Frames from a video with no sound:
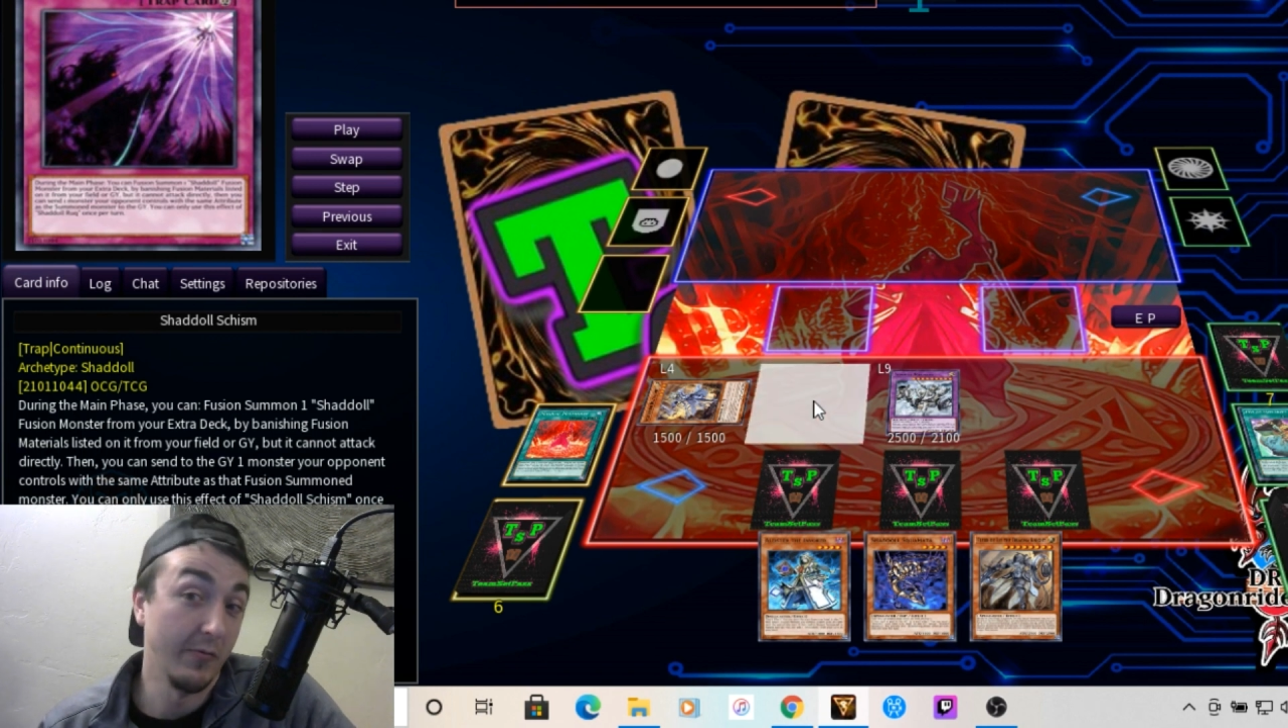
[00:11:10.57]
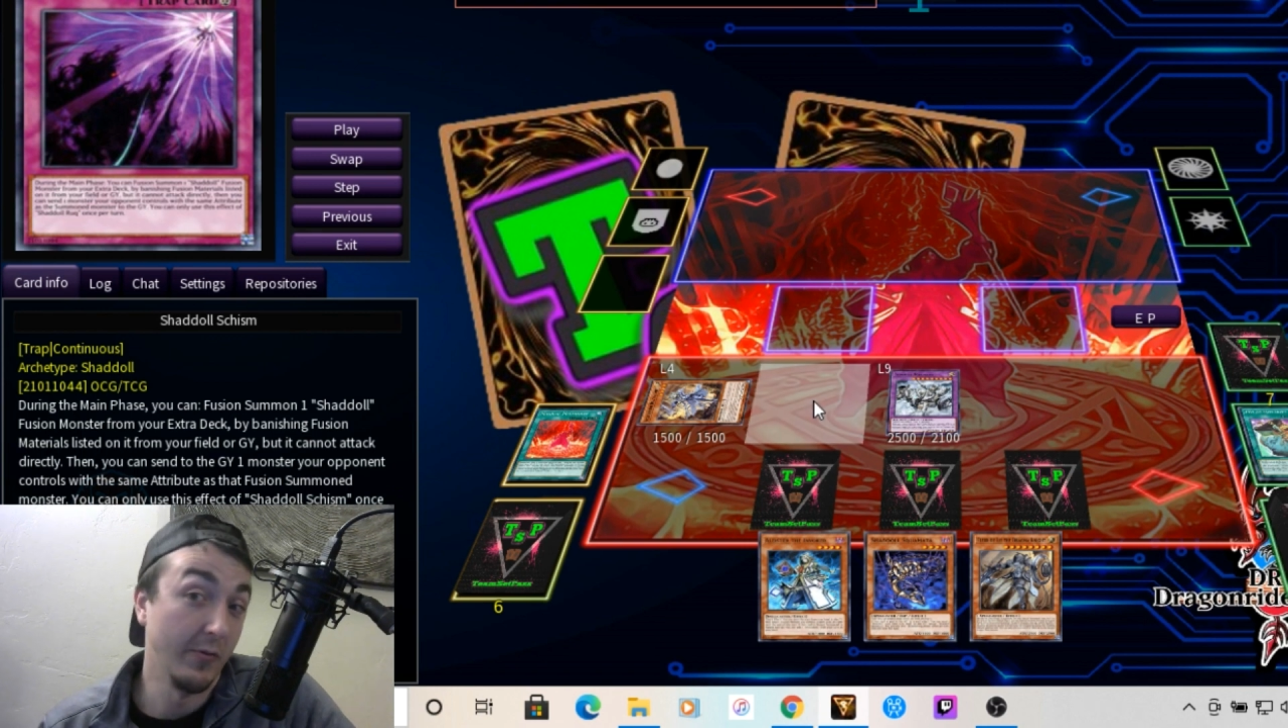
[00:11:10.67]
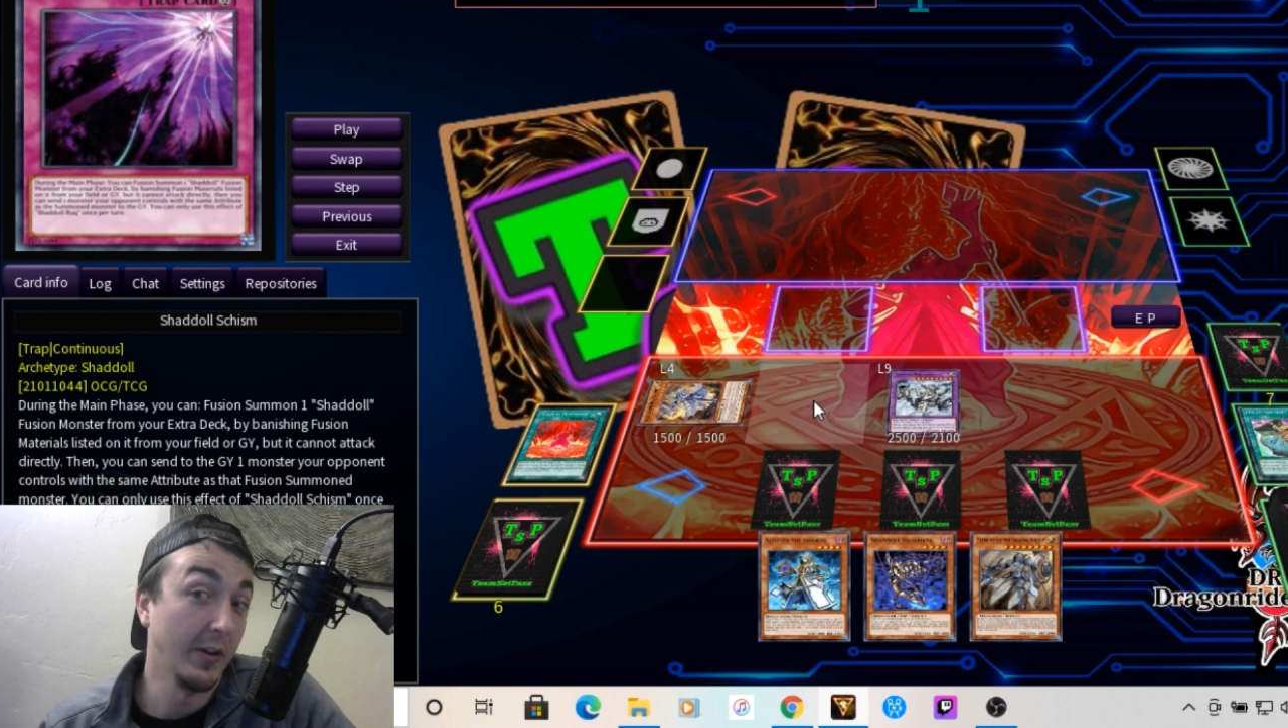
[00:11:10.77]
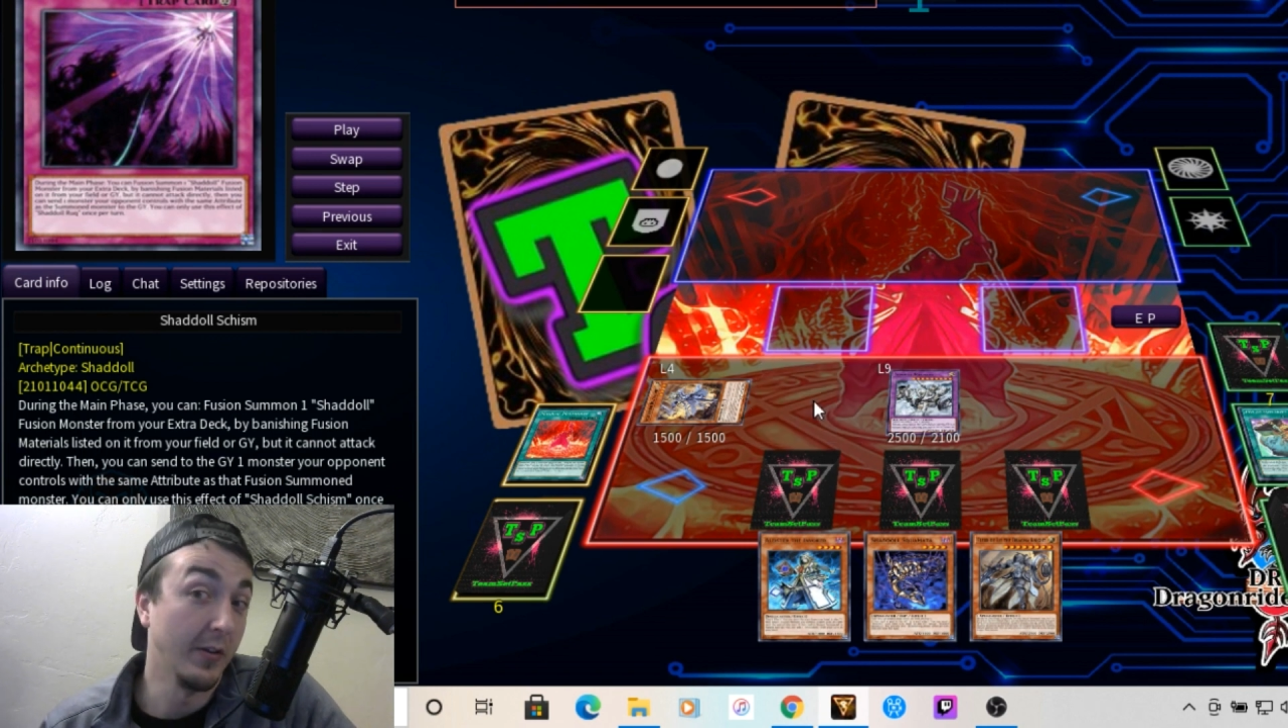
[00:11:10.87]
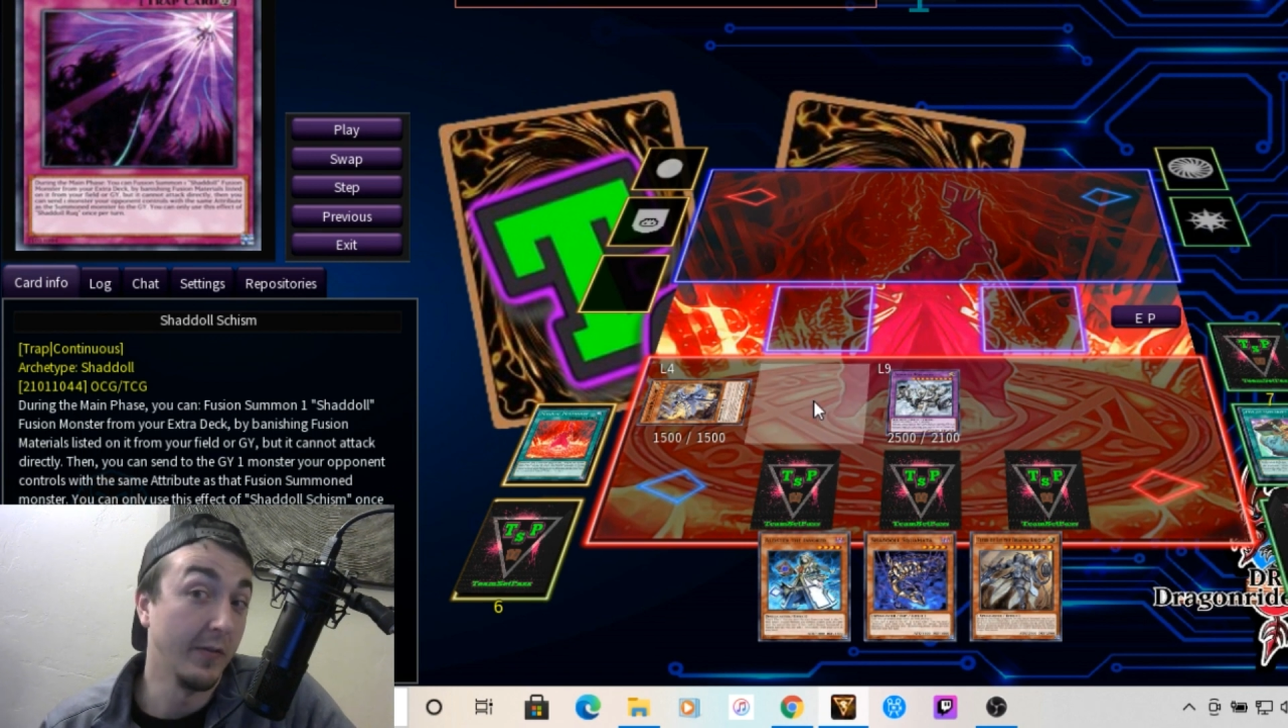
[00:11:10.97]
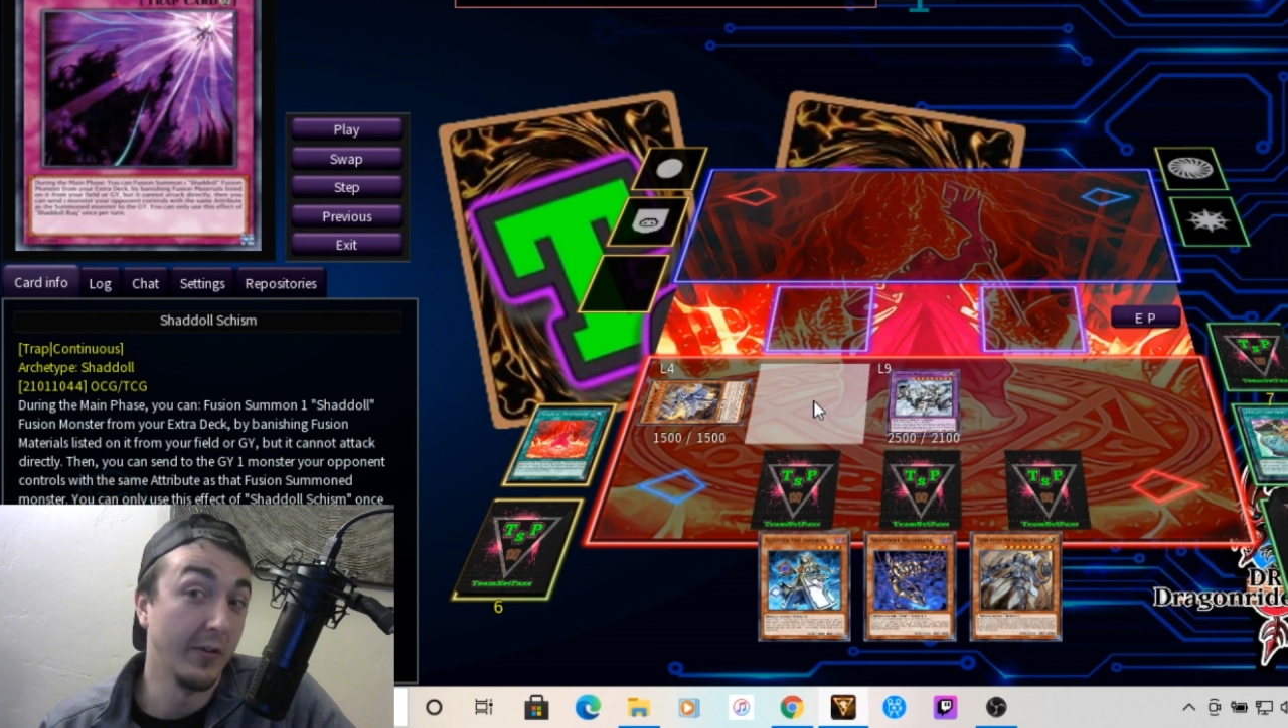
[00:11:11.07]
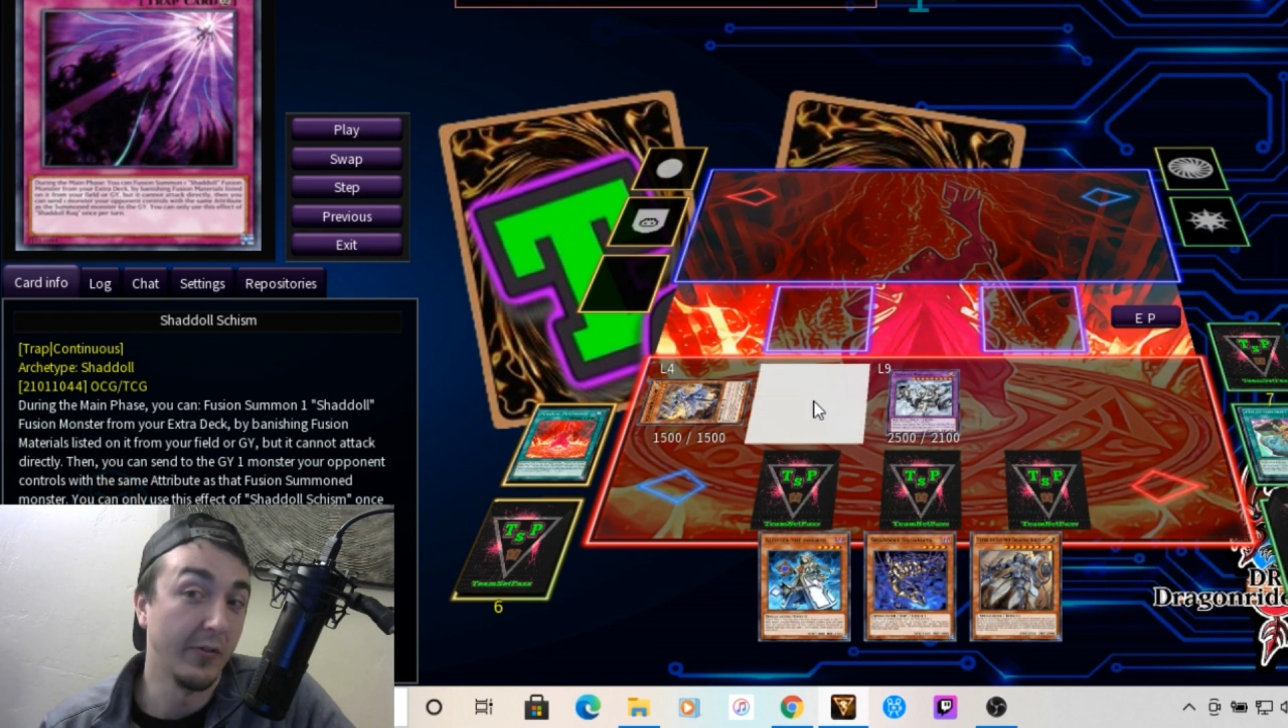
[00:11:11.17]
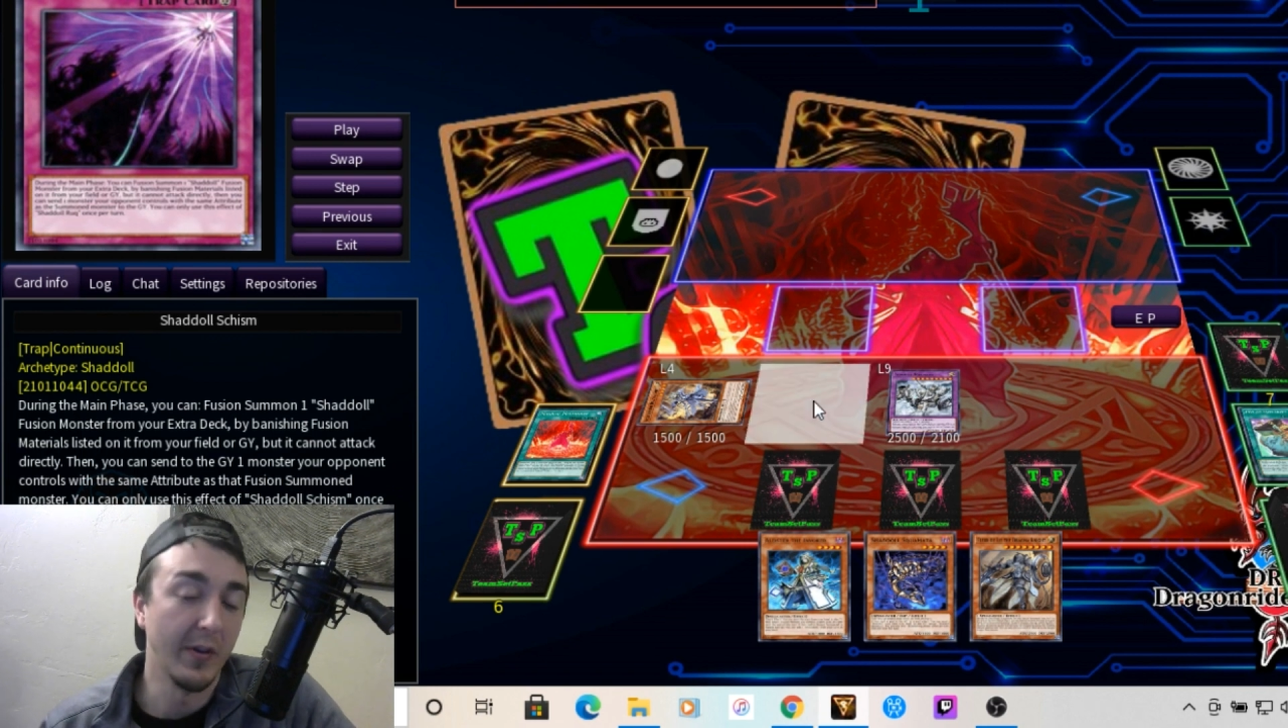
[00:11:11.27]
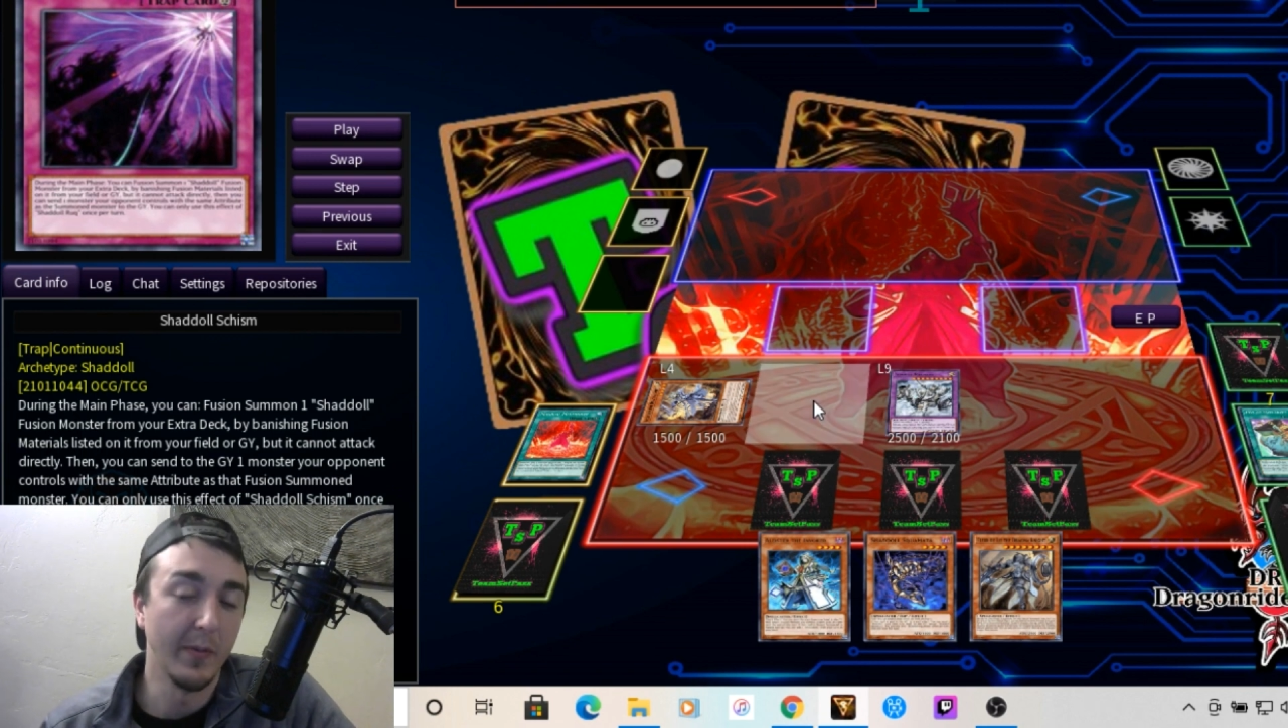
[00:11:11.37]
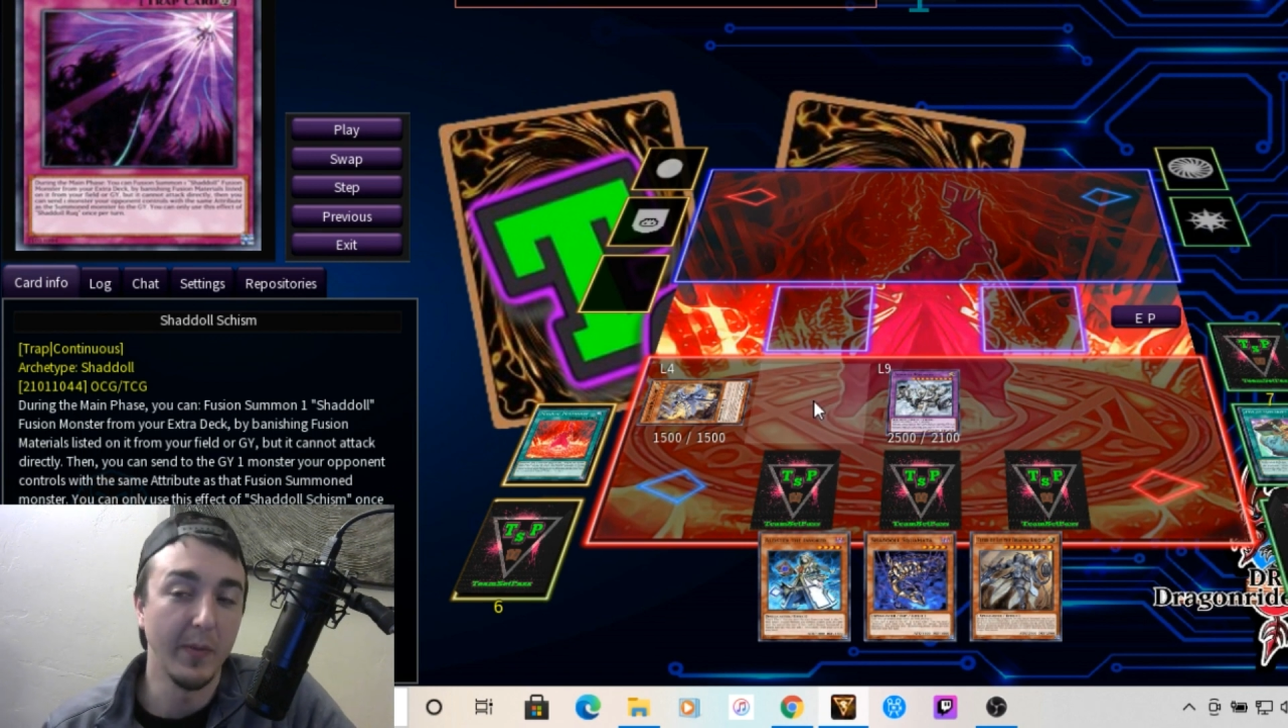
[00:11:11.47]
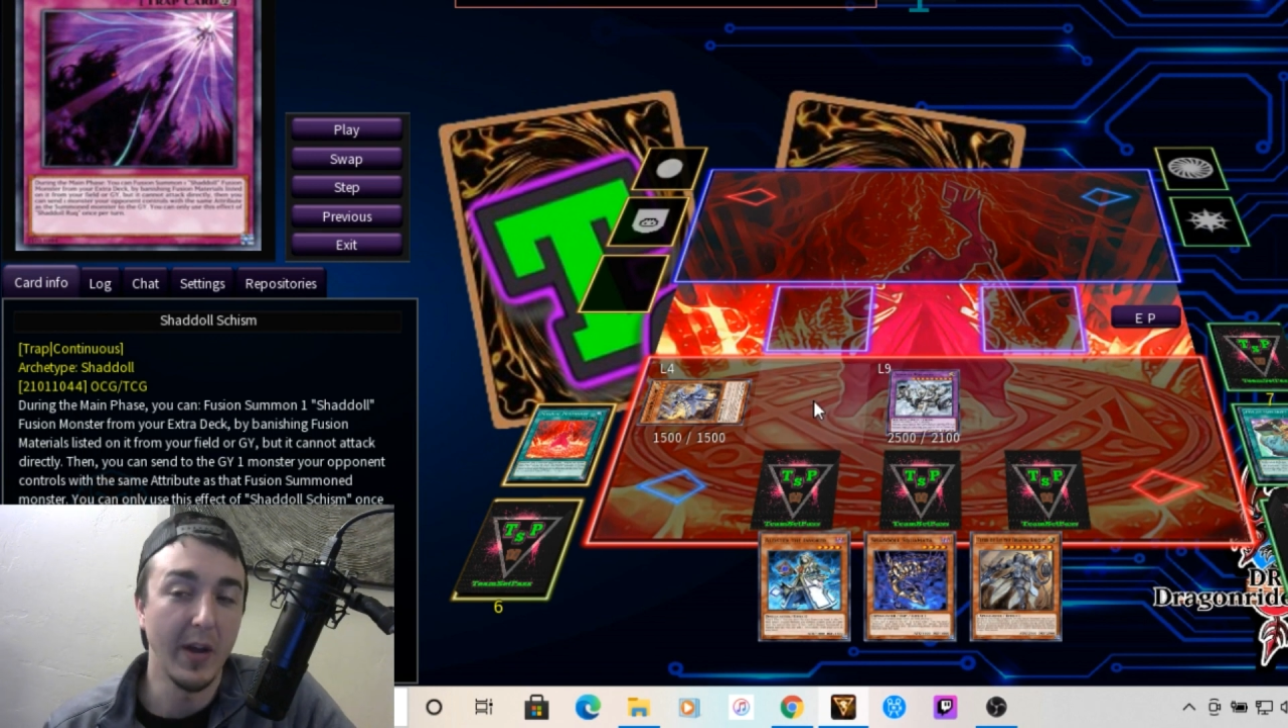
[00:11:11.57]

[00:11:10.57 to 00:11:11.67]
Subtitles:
really good versus them.